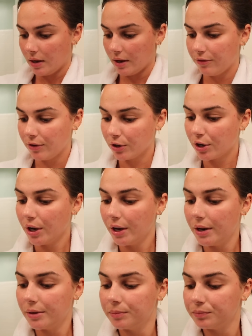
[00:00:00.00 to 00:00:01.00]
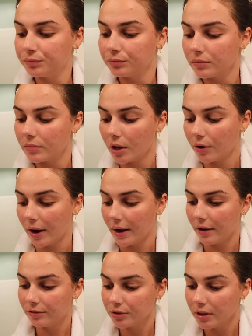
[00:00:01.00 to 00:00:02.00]
I feel good. Okay,
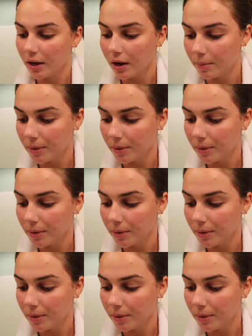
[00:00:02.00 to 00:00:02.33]
after that,